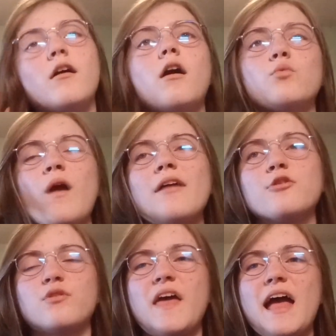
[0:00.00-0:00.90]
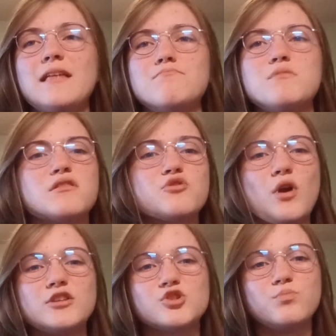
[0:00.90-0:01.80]
rather than Miss
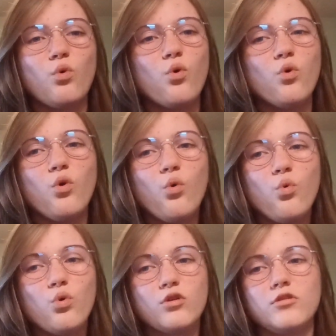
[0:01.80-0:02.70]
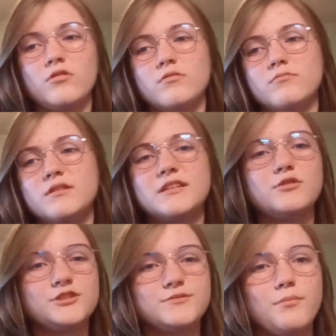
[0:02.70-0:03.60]
Trunchbull or Matilda's